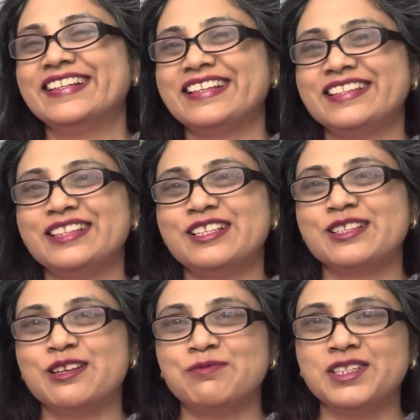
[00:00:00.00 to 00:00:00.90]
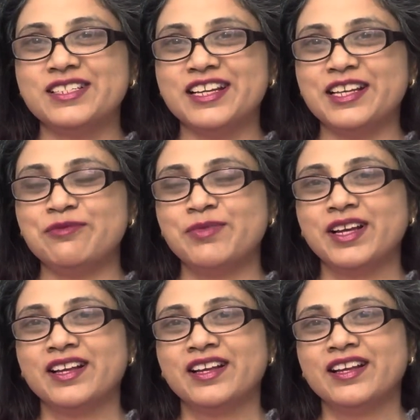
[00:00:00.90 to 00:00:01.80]
in the summertime.
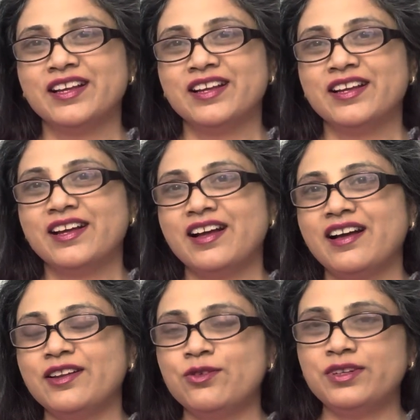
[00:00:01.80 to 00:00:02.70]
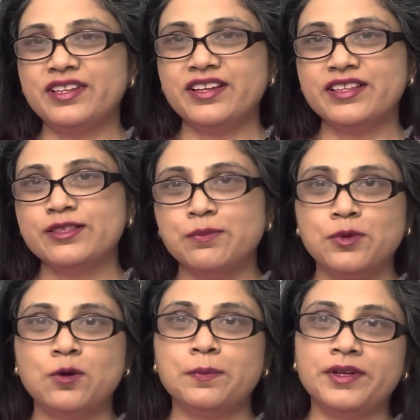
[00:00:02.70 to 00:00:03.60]
I don't think it's
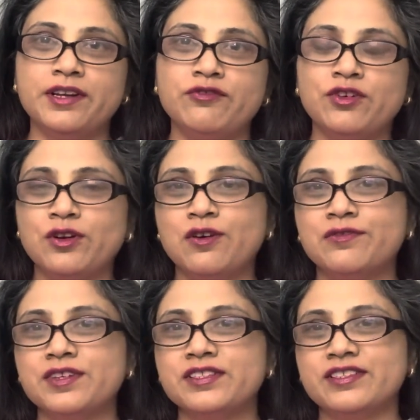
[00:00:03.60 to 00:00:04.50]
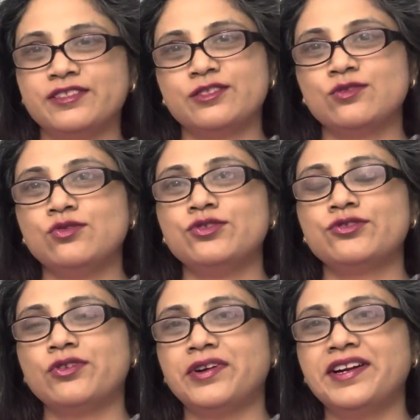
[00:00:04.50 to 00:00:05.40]
appropriate for office, it's too
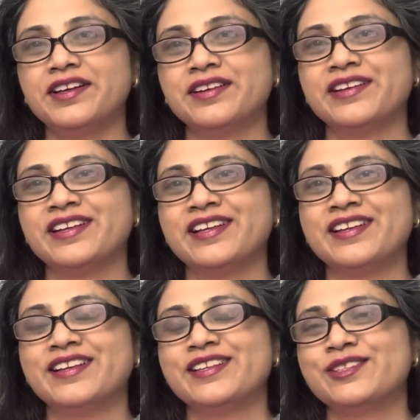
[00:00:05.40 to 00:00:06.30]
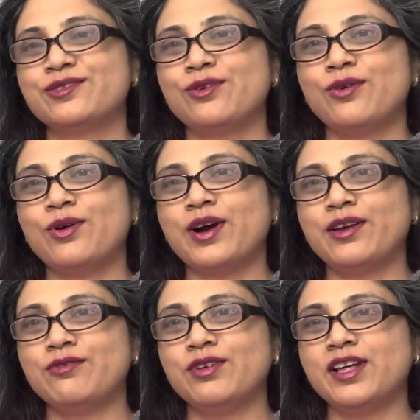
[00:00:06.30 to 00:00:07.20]
short. So I
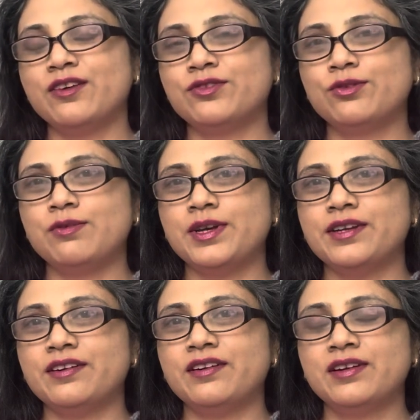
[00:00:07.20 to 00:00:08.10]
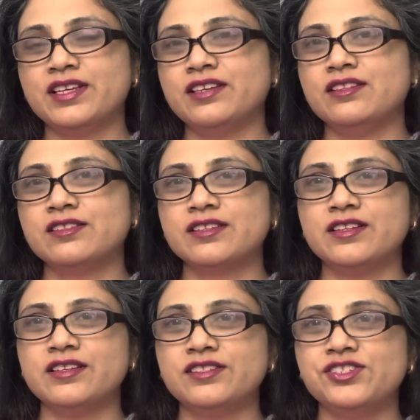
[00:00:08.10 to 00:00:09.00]
would have to wear either
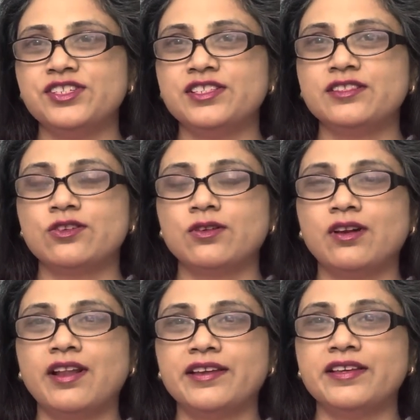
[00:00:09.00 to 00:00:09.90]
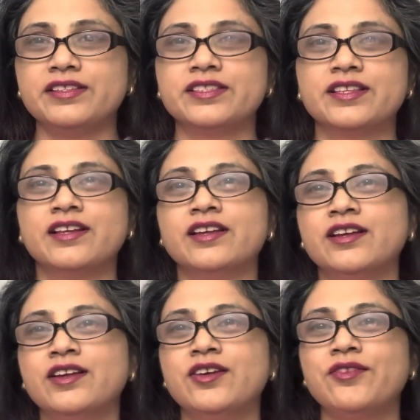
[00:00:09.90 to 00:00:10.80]
skinny jeans or leggings
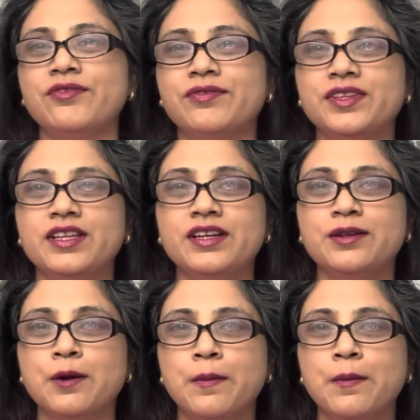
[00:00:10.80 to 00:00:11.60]
with it.